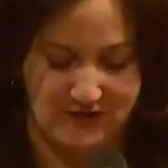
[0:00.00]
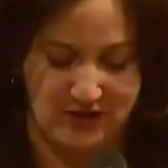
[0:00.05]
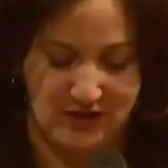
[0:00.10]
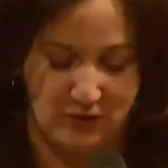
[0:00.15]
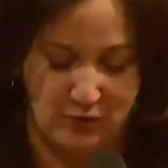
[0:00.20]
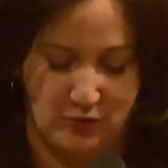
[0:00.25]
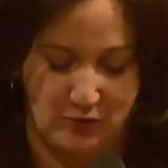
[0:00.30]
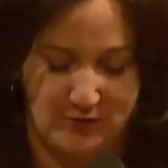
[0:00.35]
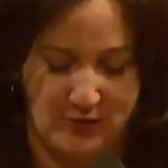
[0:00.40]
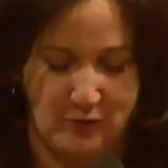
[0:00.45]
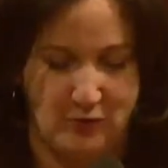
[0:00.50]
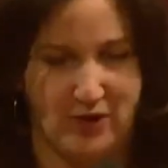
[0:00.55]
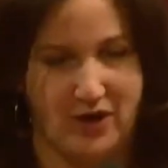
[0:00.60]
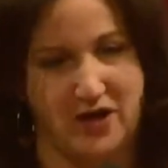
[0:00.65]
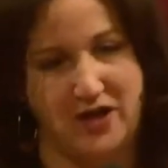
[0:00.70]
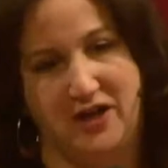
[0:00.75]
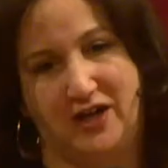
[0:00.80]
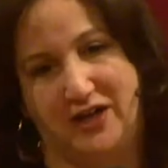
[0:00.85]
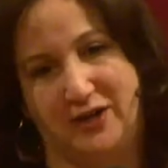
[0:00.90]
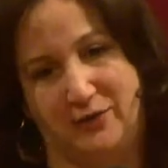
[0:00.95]
You know, we'll be
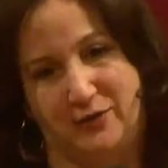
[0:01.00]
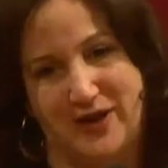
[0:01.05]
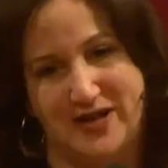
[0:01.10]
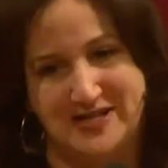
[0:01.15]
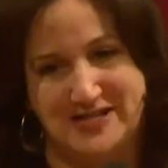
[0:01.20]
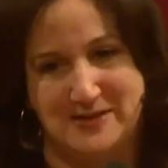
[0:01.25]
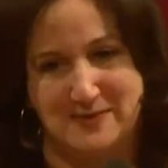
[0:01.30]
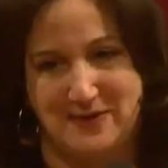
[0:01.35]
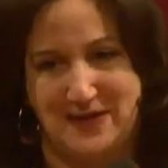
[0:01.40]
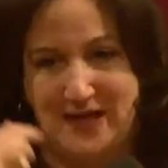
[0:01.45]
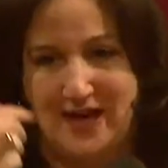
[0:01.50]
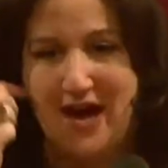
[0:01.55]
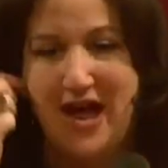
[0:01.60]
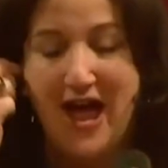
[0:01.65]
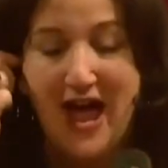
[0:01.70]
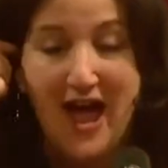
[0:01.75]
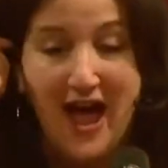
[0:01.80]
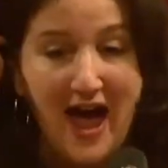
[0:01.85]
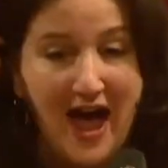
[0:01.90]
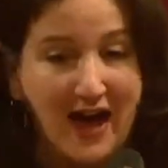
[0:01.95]
working on a recipe
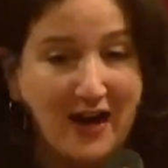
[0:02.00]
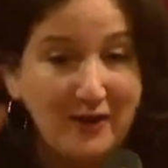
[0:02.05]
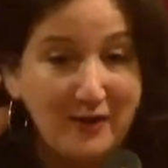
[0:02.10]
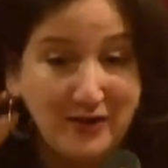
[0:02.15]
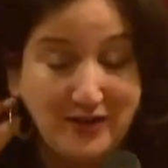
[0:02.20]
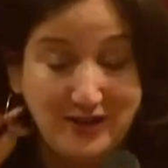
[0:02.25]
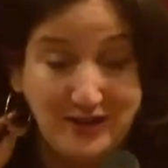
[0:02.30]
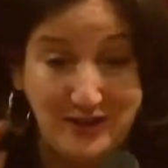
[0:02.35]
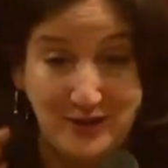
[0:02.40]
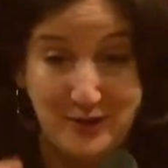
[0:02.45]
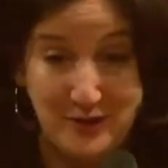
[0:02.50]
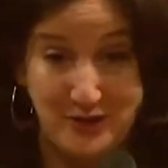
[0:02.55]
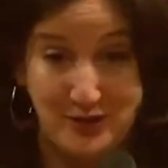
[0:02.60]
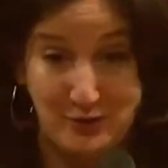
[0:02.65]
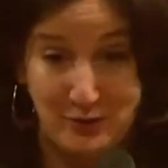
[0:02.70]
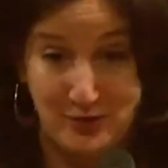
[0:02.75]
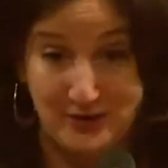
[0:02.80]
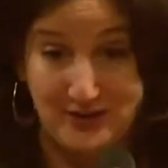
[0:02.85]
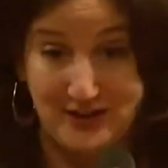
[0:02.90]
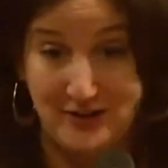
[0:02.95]
and, you know,
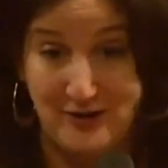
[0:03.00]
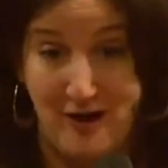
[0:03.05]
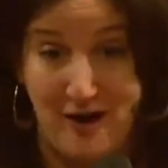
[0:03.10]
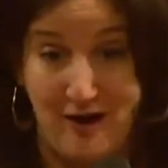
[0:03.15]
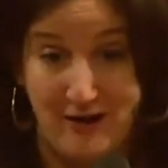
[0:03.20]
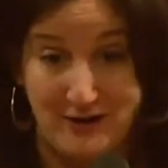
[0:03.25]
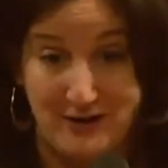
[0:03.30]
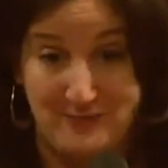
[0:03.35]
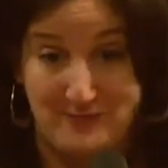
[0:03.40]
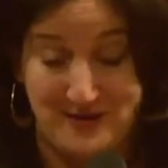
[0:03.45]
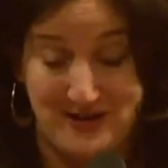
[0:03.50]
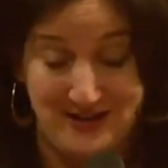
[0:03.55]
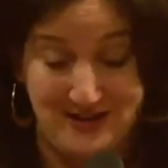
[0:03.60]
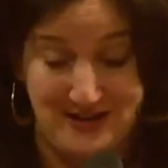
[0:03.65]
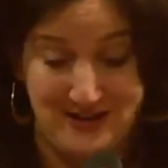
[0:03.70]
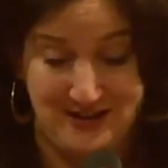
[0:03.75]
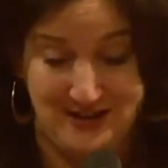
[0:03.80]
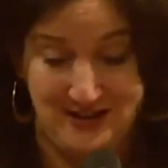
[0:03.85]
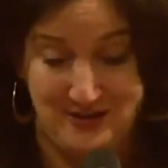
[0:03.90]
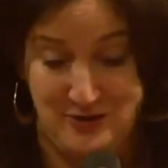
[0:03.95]
you're really caught up in
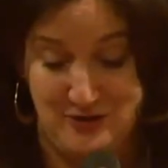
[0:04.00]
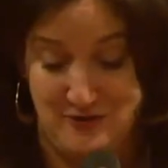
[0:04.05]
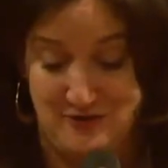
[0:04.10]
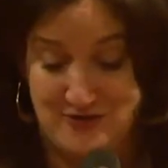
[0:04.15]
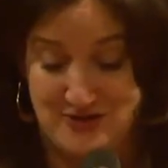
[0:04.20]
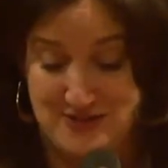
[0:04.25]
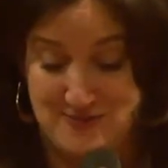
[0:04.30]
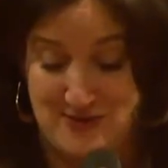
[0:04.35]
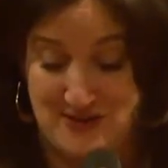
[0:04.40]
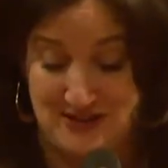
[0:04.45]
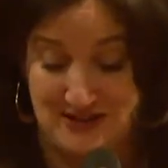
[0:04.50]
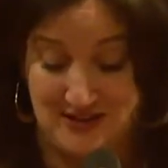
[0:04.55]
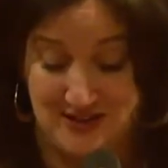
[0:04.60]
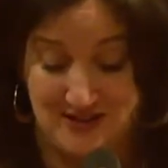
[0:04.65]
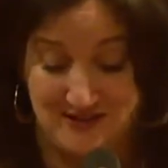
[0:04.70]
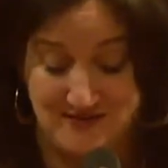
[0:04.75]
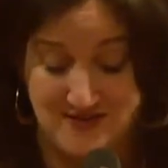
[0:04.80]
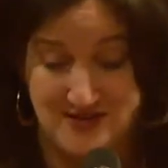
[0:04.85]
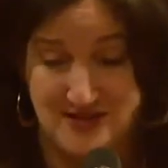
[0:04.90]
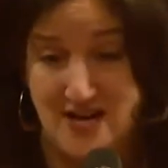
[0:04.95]
it. You know, you're just spending a lot
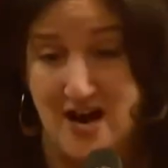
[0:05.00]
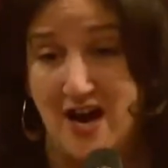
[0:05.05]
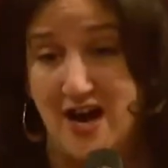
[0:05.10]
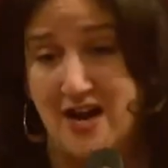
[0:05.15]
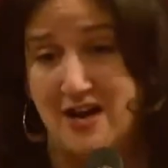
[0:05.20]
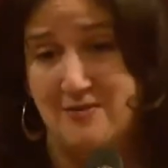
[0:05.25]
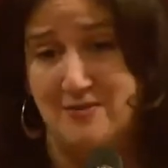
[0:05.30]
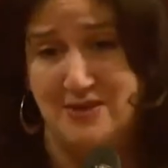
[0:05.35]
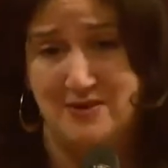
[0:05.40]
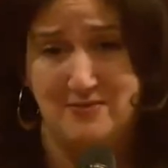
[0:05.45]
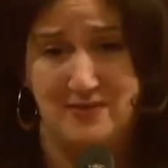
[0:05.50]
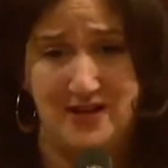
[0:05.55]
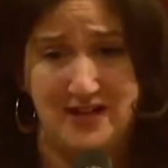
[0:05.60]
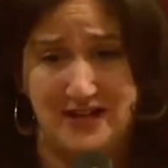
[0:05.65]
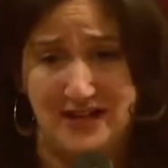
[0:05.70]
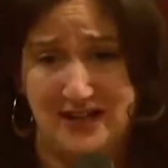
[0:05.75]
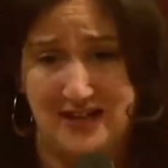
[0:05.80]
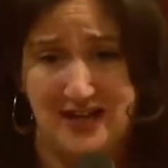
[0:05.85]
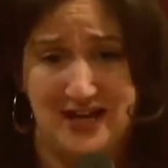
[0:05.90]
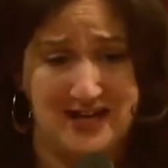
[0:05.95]
of time and
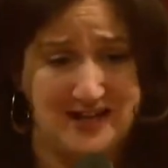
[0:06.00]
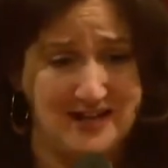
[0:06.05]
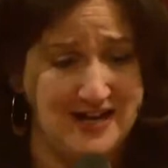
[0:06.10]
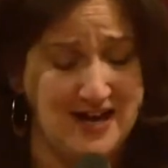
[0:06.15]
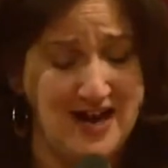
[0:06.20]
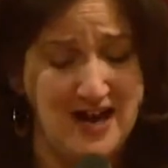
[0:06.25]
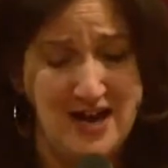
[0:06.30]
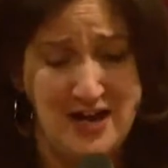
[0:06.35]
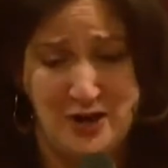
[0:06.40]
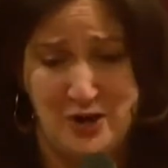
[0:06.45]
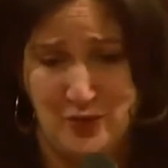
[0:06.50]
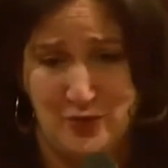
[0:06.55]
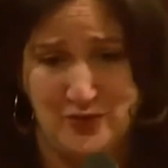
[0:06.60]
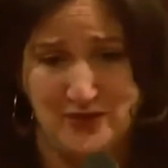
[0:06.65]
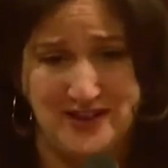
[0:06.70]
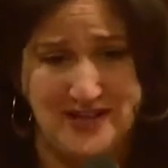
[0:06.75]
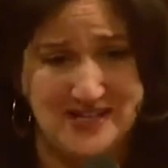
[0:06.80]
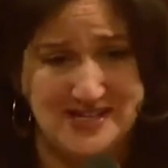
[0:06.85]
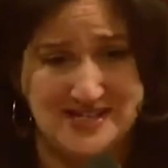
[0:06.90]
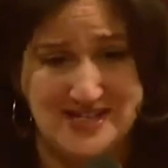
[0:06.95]
money and you're
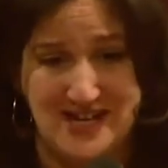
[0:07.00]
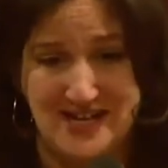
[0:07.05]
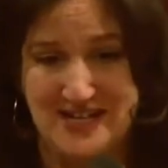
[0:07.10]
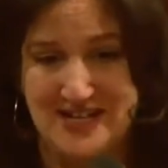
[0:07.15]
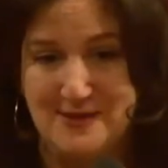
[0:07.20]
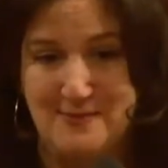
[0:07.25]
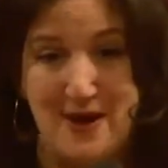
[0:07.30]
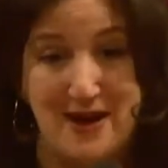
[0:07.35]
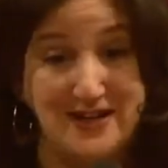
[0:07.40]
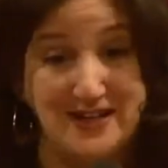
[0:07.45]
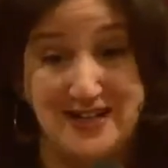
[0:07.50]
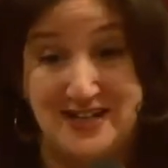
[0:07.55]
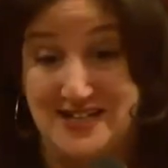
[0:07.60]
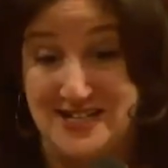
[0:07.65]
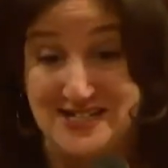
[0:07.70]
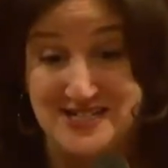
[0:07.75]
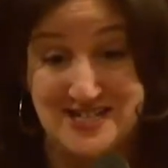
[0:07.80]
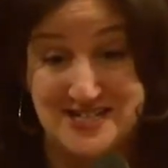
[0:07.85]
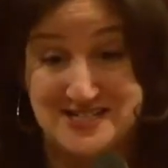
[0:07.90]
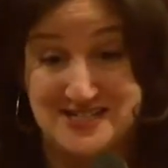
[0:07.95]
really excited about it. And
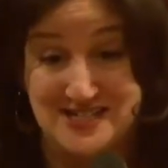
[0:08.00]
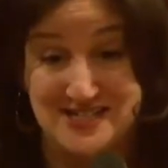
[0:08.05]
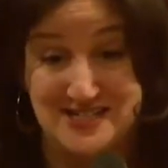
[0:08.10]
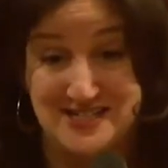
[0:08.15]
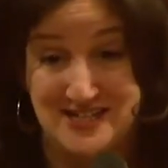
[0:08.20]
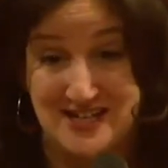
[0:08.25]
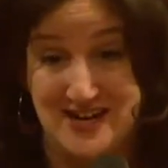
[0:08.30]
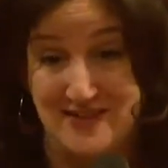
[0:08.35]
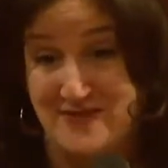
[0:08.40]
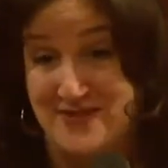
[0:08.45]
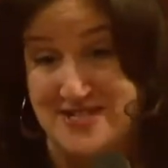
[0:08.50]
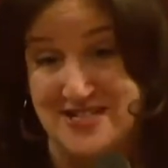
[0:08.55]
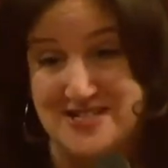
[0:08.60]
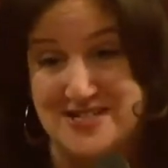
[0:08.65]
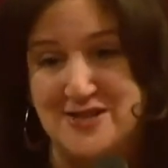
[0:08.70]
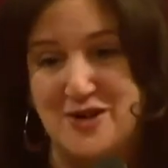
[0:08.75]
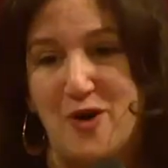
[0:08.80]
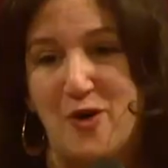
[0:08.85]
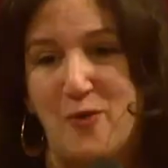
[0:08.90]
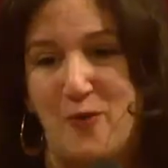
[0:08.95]
if it
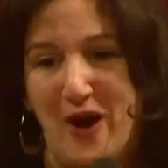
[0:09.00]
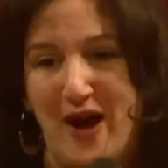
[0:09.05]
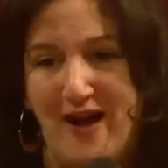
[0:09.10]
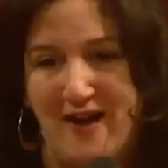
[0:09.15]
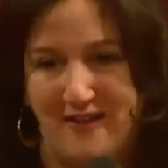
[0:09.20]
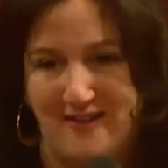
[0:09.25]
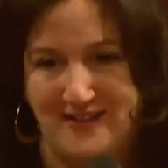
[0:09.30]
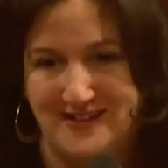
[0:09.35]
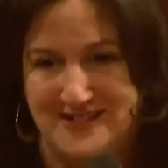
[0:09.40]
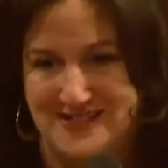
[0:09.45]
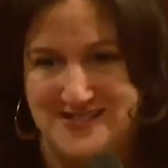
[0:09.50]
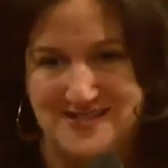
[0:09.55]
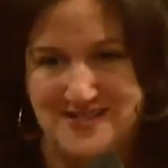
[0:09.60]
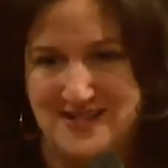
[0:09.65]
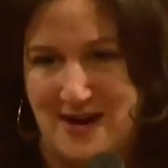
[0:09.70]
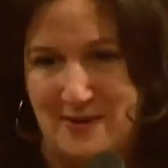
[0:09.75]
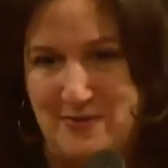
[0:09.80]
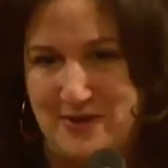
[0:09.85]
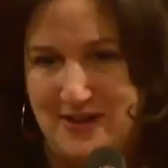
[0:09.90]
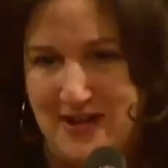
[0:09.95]
doesn't go well,
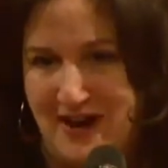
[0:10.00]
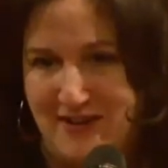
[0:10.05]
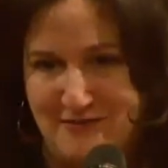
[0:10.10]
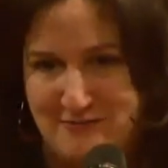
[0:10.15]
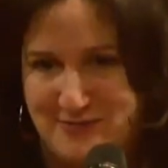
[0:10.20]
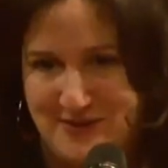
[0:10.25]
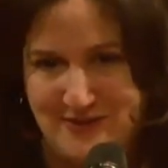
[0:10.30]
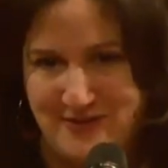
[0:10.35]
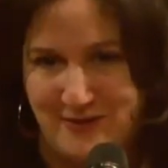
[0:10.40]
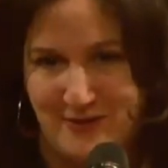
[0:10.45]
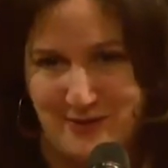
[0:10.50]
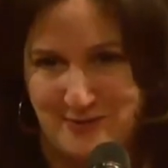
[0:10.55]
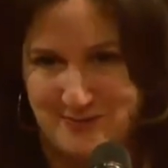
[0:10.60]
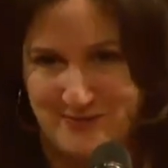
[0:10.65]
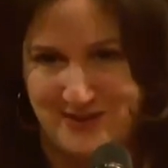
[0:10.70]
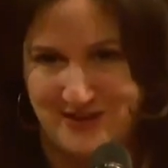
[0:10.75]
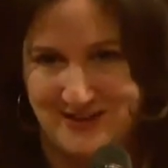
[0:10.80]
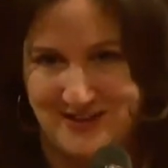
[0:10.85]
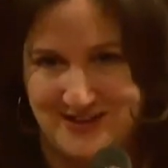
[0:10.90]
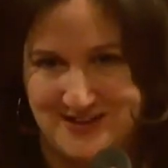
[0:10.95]
I've been there a
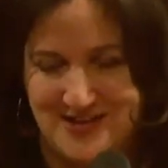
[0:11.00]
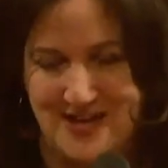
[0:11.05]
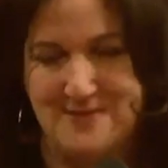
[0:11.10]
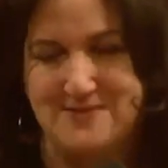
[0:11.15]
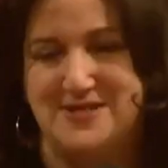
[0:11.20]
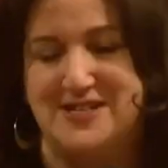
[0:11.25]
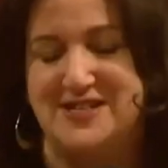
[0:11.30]
million times.